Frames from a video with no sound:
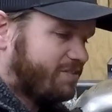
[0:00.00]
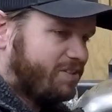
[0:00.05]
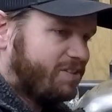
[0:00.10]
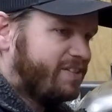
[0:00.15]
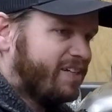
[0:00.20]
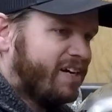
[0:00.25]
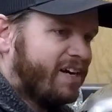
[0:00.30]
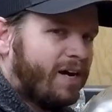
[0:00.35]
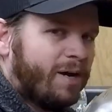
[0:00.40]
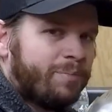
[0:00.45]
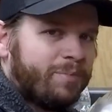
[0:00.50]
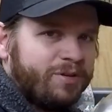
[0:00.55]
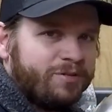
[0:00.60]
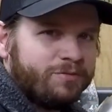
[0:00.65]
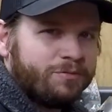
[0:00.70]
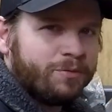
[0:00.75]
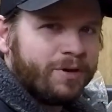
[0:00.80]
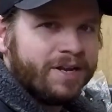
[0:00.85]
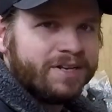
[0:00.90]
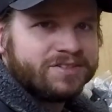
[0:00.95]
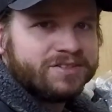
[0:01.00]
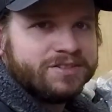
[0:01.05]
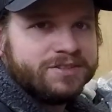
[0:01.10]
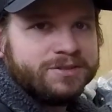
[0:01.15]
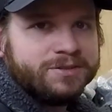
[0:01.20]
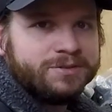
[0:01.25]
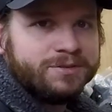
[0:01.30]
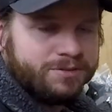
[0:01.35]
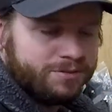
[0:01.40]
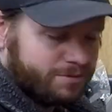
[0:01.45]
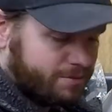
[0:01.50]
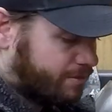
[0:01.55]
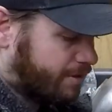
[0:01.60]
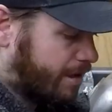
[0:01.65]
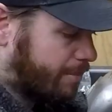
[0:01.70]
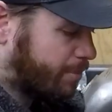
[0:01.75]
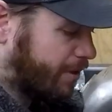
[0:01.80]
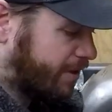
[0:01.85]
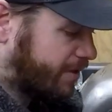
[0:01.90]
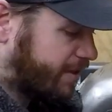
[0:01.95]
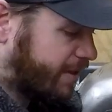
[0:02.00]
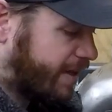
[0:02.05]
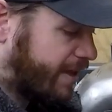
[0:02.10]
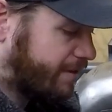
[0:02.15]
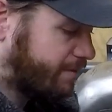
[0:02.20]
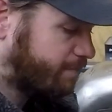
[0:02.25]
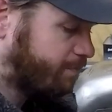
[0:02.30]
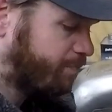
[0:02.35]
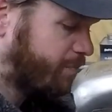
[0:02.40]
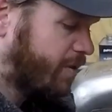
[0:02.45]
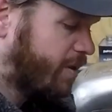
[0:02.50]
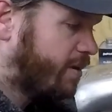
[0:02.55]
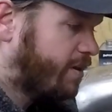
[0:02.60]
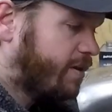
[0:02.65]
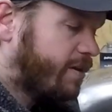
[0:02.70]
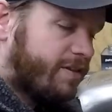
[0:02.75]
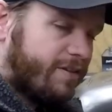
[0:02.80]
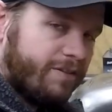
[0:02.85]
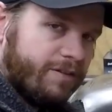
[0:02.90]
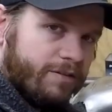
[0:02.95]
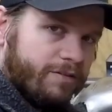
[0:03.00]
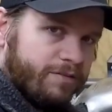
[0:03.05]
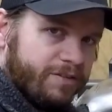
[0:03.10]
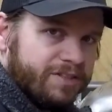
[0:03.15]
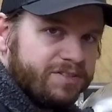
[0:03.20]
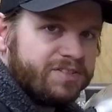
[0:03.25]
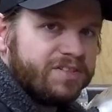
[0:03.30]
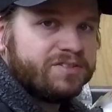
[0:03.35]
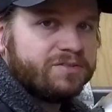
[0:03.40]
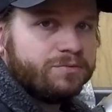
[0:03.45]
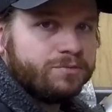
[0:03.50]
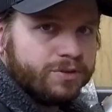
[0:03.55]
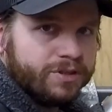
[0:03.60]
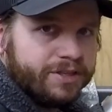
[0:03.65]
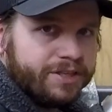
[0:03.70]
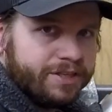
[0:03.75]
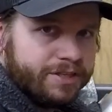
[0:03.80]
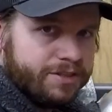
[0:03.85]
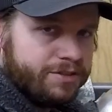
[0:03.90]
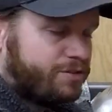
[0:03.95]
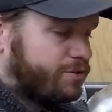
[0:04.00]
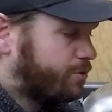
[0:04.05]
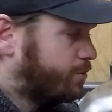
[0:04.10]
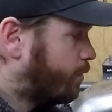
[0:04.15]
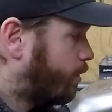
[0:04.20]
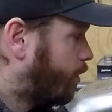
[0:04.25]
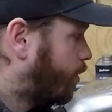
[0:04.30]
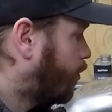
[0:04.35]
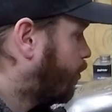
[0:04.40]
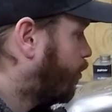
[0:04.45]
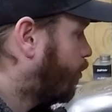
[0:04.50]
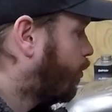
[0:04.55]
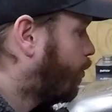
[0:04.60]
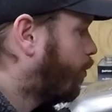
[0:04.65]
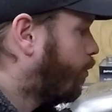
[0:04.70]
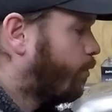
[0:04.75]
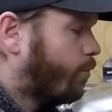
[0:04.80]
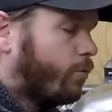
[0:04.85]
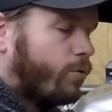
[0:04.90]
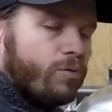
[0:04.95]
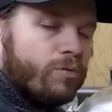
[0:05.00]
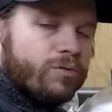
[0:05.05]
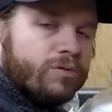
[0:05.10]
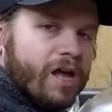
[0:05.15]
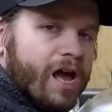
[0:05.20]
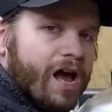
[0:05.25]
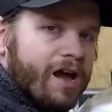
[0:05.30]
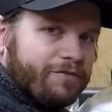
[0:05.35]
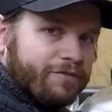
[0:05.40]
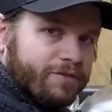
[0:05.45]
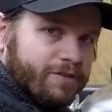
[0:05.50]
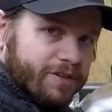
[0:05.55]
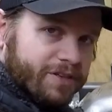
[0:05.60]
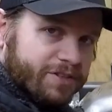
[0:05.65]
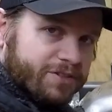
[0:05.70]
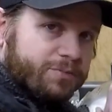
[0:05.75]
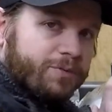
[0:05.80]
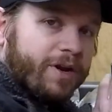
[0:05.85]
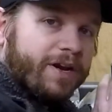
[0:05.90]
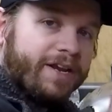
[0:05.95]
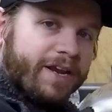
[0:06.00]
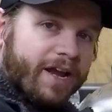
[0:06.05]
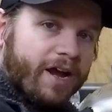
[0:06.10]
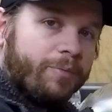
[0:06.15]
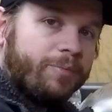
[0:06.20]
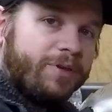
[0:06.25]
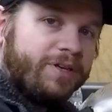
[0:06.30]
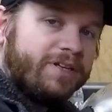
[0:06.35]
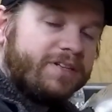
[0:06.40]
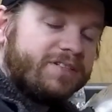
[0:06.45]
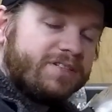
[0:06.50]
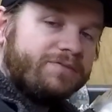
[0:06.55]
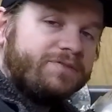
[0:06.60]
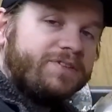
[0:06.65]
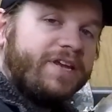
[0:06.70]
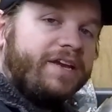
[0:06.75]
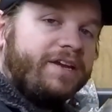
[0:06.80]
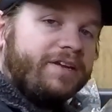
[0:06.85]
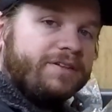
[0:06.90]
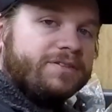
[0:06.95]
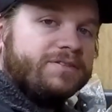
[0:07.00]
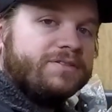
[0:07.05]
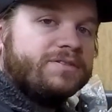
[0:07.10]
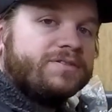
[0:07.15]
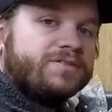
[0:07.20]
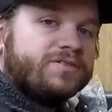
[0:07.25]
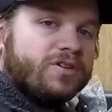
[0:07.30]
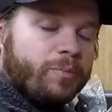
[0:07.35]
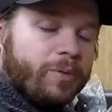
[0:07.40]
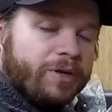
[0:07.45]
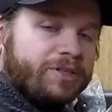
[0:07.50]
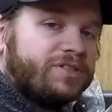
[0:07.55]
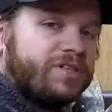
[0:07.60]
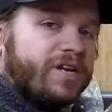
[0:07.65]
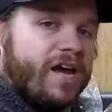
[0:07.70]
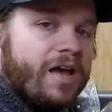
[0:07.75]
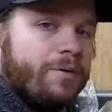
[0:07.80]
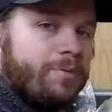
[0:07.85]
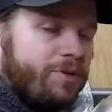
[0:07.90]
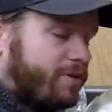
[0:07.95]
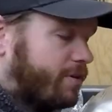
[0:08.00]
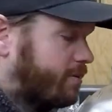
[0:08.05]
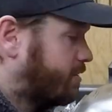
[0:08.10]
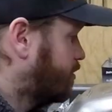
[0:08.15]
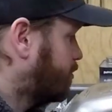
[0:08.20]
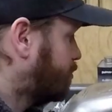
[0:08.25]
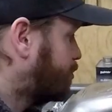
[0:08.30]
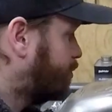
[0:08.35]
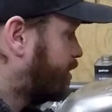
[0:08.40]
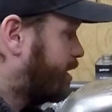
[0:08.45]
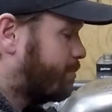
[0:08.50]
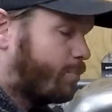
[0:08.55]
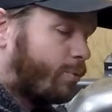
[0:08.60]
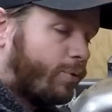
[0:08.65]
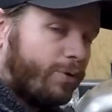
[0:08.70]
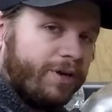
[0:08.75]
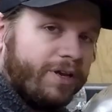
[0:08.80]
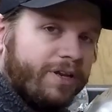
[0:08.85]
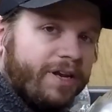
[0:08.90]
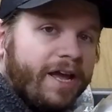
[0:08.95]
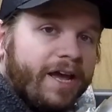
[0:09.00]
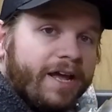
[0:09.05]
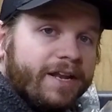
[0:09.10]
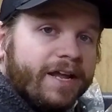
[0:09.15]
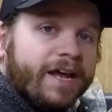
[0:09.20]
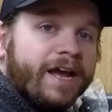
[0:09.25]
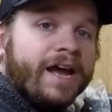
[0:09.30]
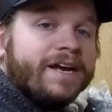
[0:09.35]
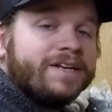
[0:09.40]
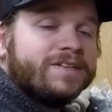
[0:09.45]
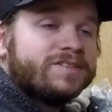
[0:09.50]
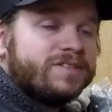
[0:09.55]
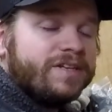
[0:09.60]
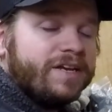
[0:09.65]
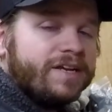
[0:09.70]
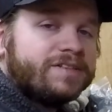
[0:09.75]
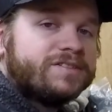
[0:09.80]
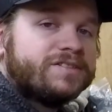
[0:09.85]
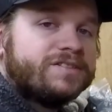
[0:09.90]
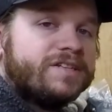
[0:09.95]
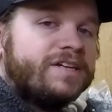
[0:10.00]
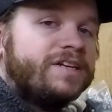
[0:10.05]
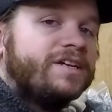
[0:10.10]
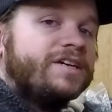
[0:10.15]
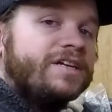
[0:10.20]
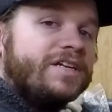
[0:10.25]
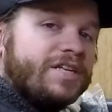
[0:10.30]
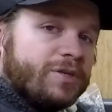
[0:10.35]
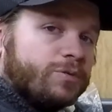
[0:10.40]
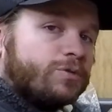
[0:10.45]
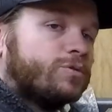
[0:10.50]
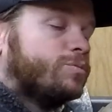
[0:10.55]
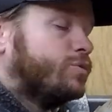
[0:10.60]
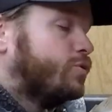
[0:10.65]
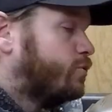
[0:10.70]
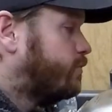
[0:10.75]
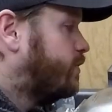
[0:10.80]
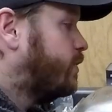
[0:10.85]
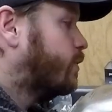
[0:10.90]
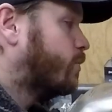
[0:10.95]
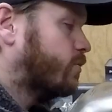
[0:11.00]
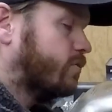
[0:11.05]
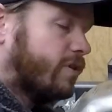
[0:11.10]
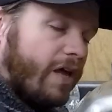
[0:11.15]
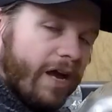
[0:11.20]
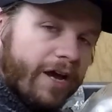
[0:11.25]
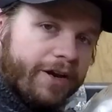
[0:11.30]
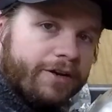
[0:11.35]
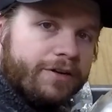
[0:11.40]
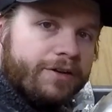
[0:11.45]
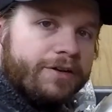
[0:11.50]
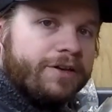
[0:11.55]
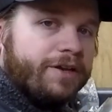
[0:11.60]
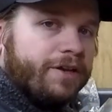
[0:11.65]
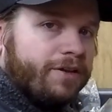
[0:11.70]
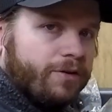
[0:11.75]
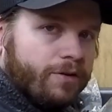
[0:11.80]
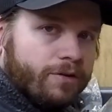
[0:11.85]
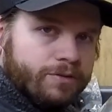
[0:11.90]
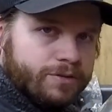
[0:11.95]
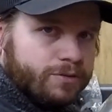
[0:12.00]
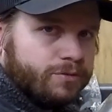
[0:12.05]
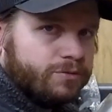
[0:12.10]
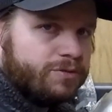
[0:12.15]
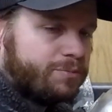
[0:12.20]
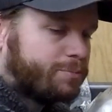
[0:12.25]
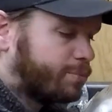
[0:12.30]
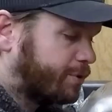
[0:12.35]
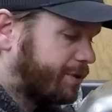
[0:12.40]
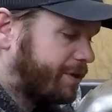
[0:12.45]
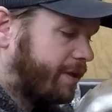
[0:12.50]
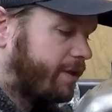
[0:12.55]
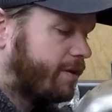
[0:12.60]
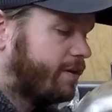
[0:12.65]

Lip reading: gum and residue and crap like that, this isn't really going to do a whole lot for this right now, because I've taken so much time and done all the prep work and had access to remove the old liner and all the old debris.